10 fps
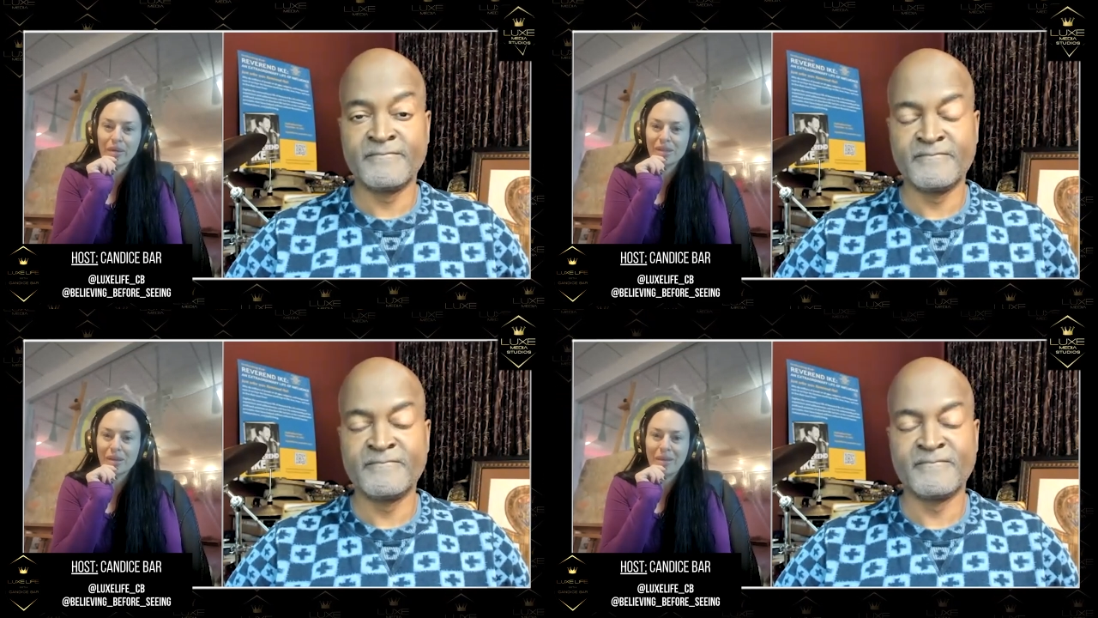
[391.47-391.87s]

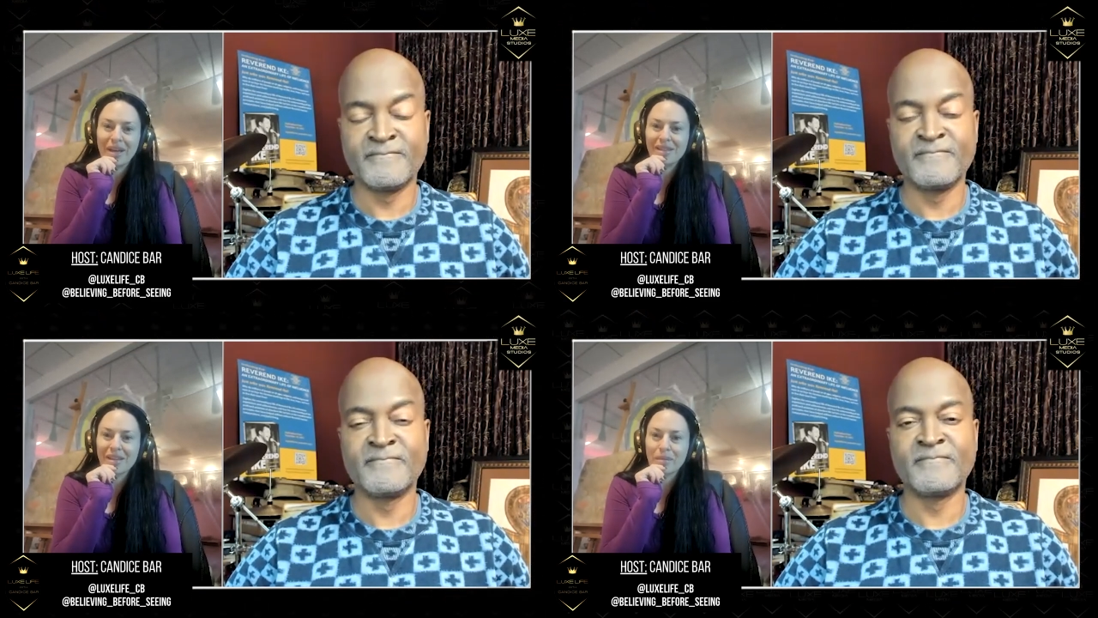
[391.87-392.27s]
Speaker 1: He was
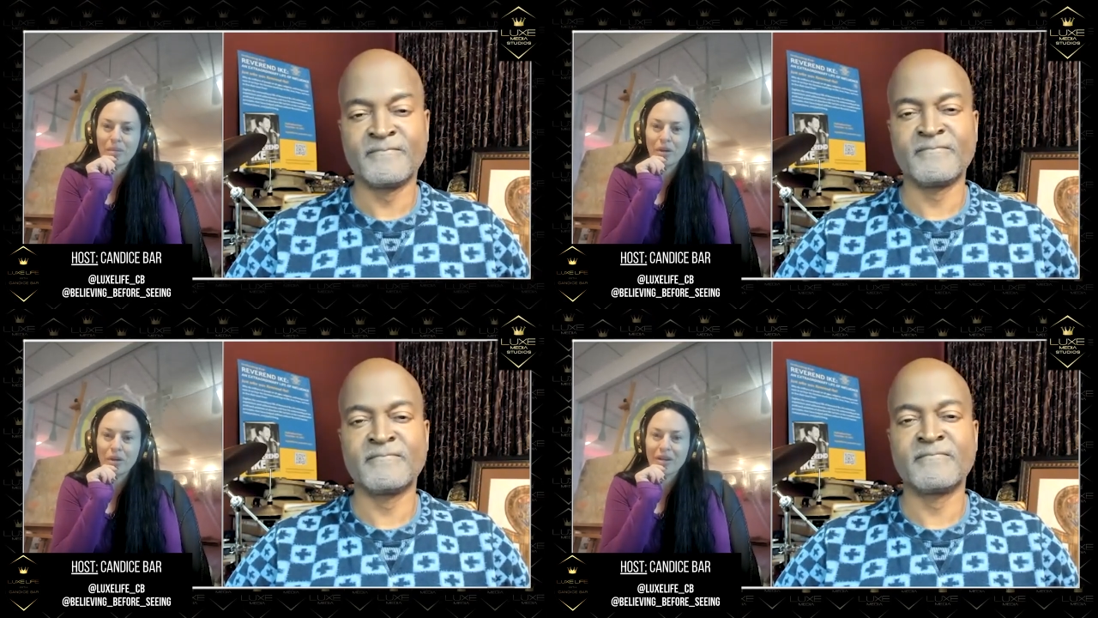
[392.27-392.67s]
amazing
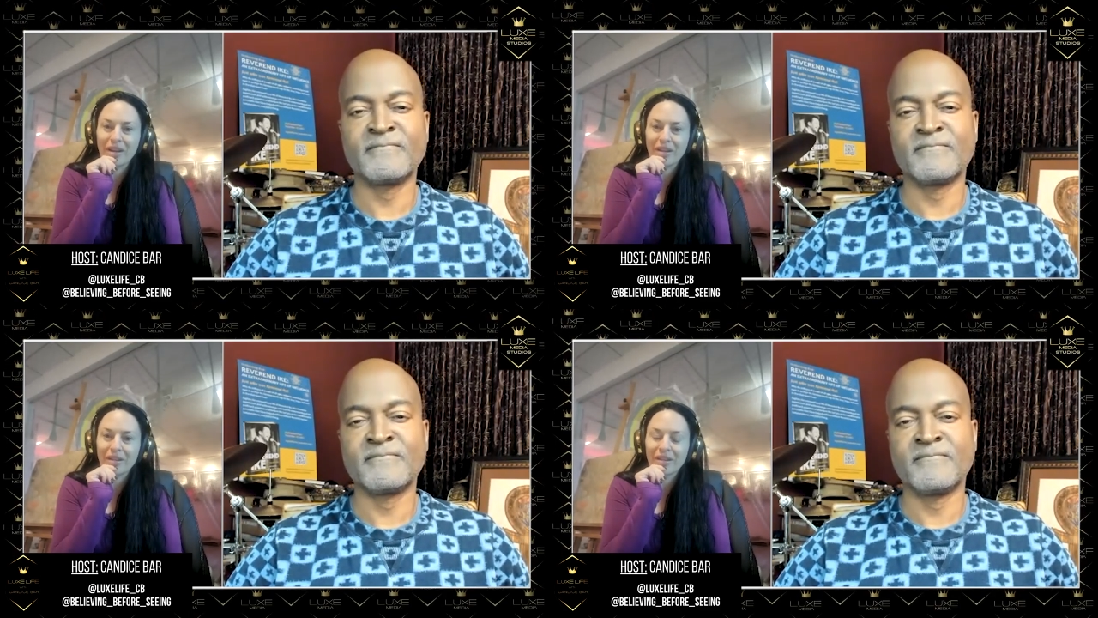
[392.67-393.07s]
at
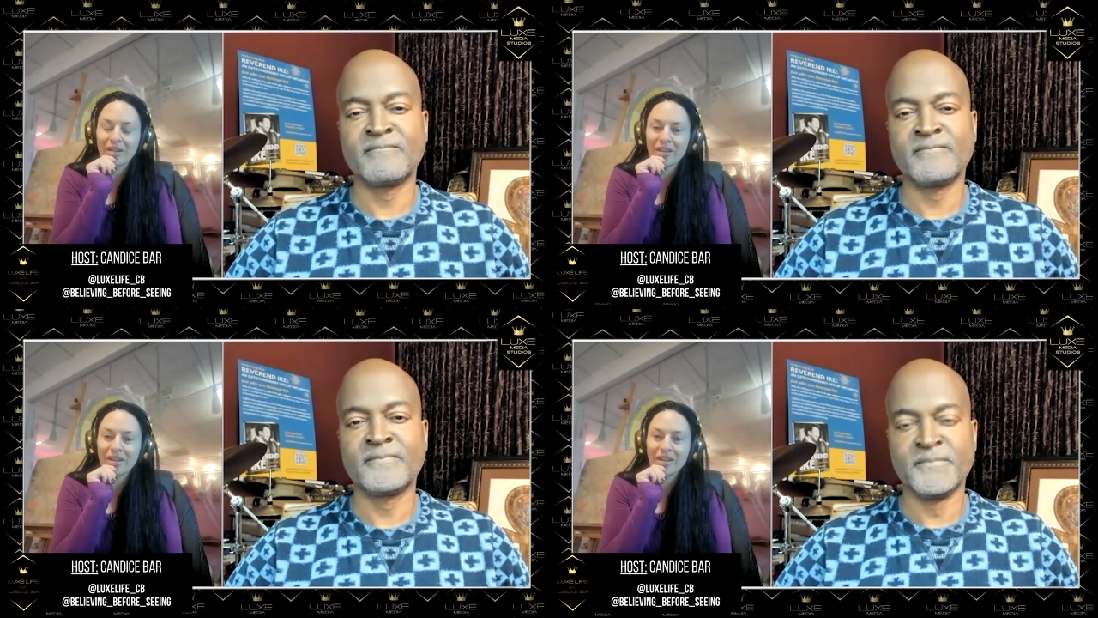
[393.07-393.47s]
marketing.
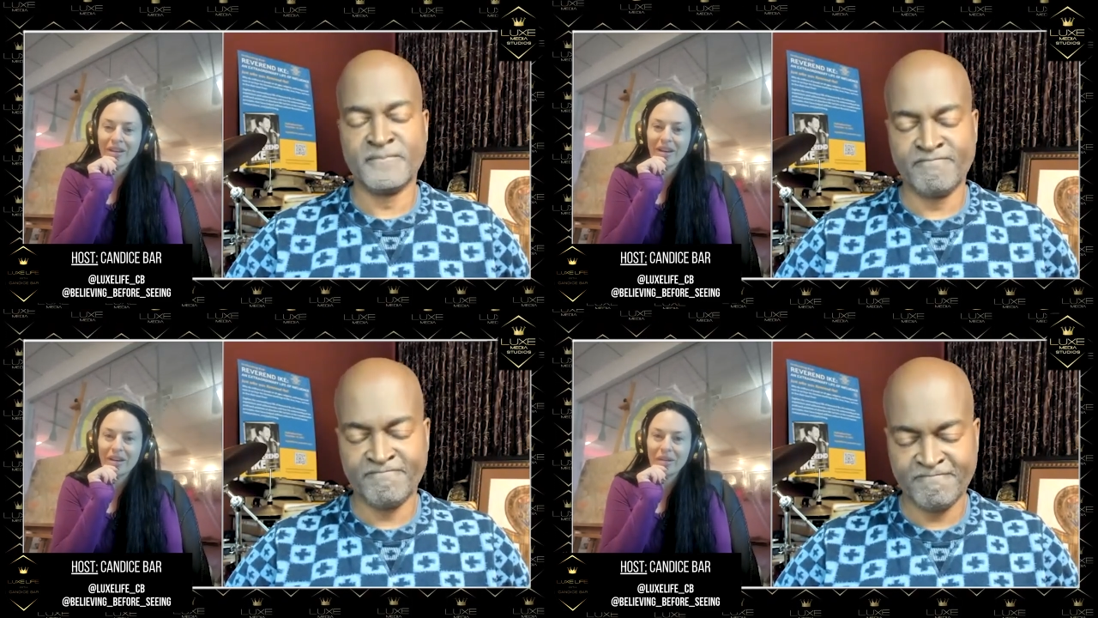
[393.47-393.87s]

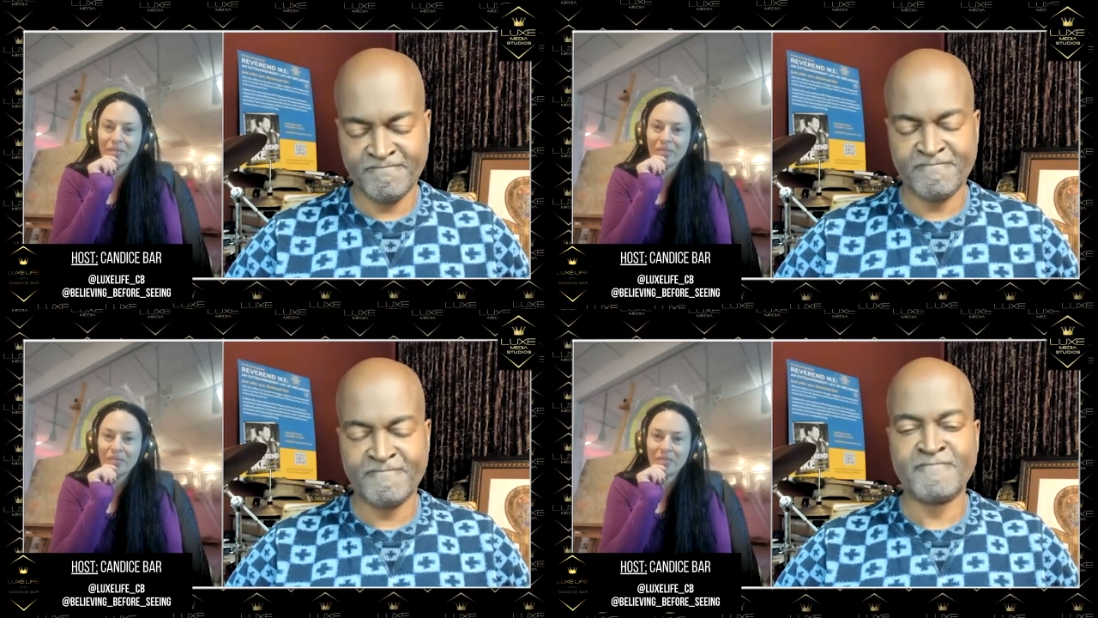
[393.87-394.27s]
Mm.
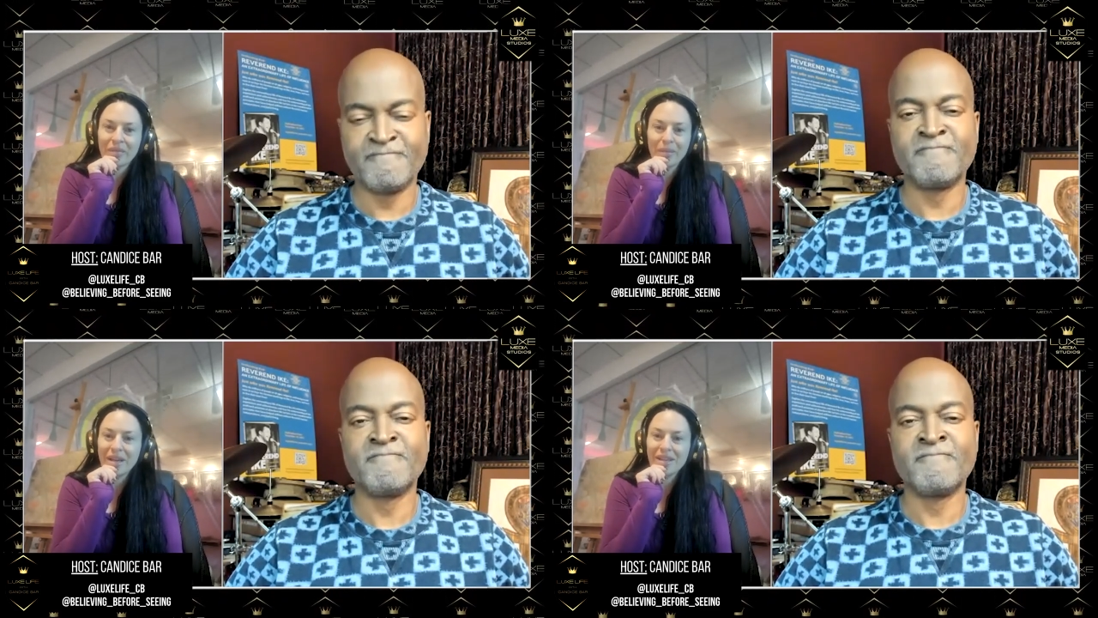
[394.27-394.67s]
um,
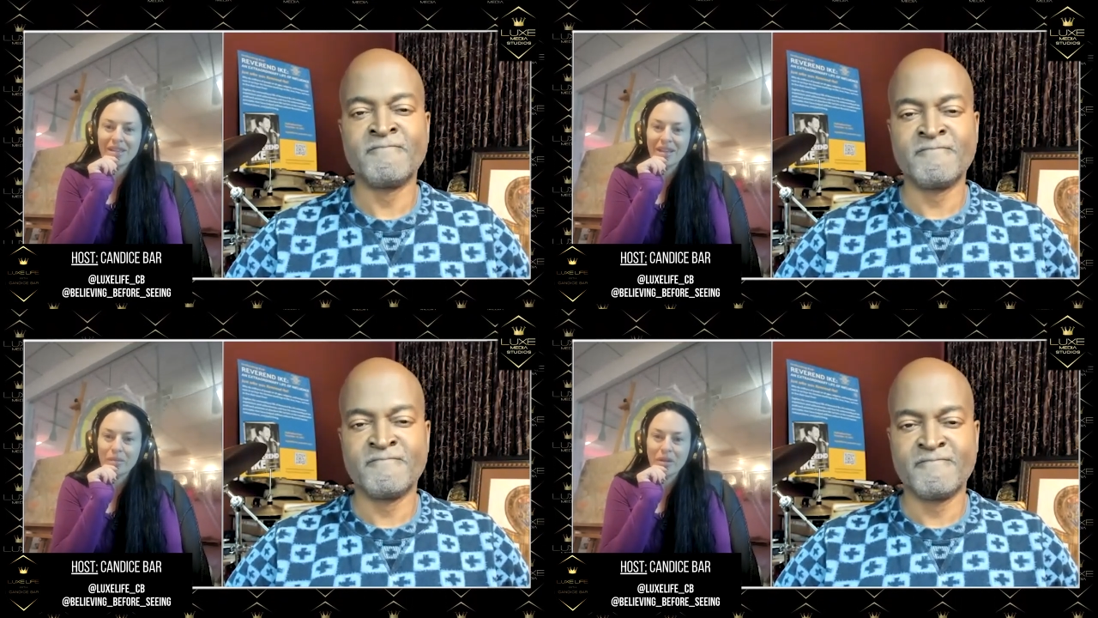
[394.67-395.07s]
amazing at